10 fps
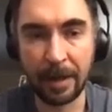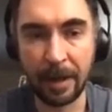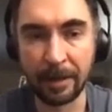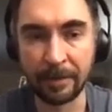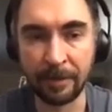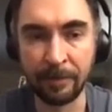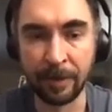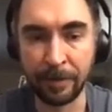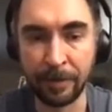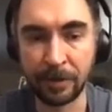And if
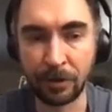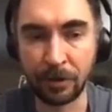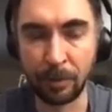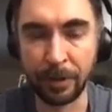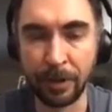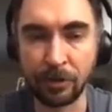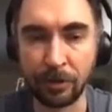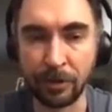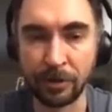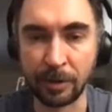there is such an obligation
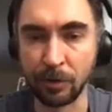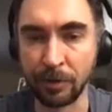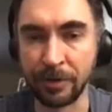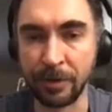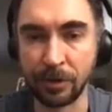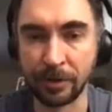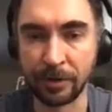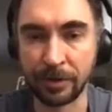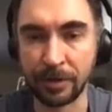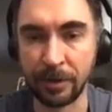in some
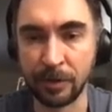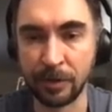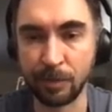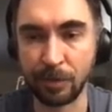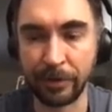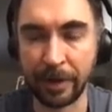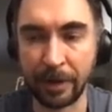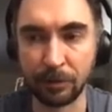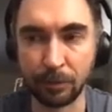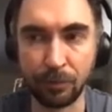jurisdictions, it's pretty
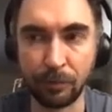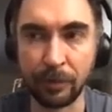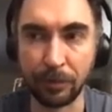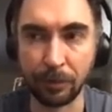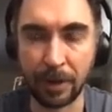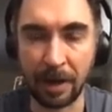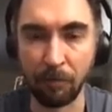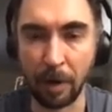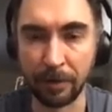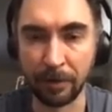hard to prove that you have
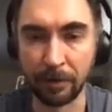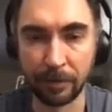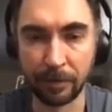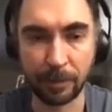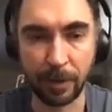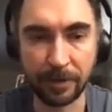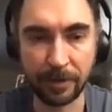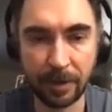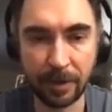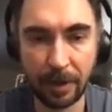one in the first place.
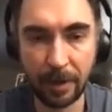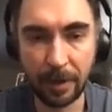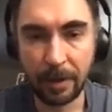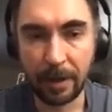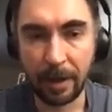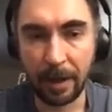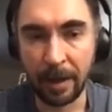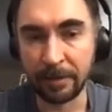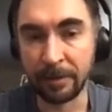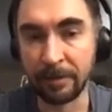
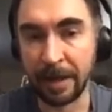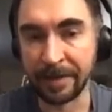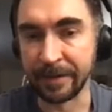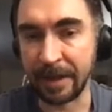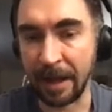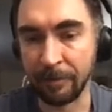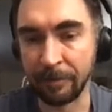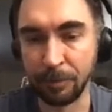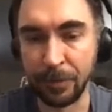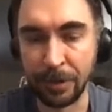And it doesn't have
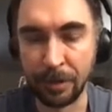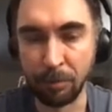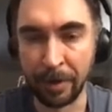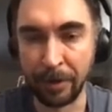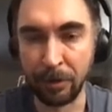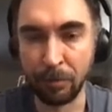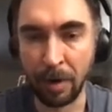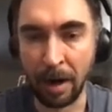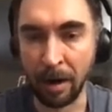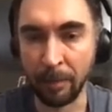to be where you
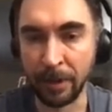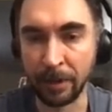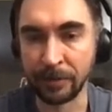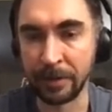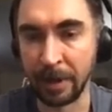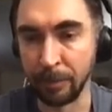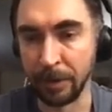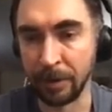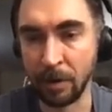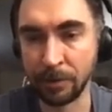are, because it can be
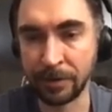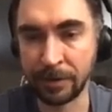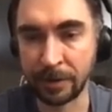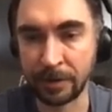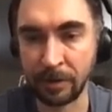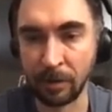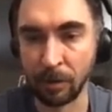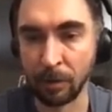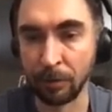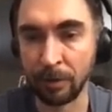hosted,
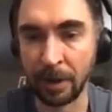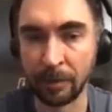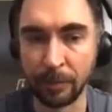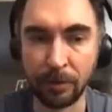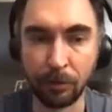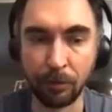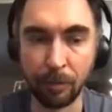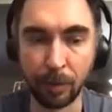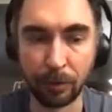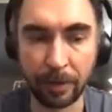or it can be in a
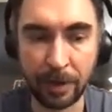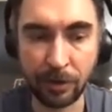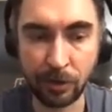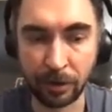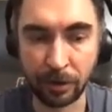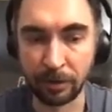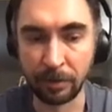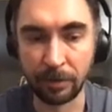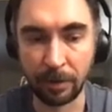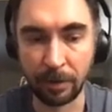remote location,
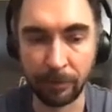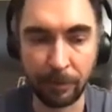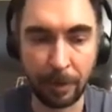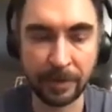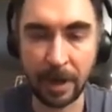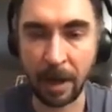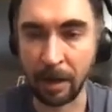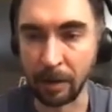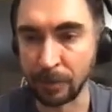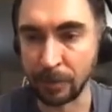a friend's
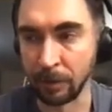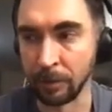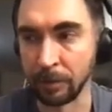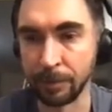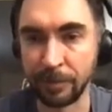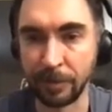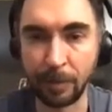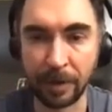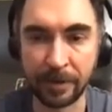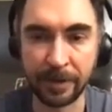house or
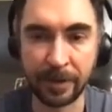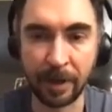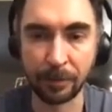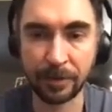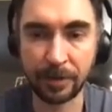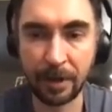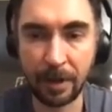third-party house,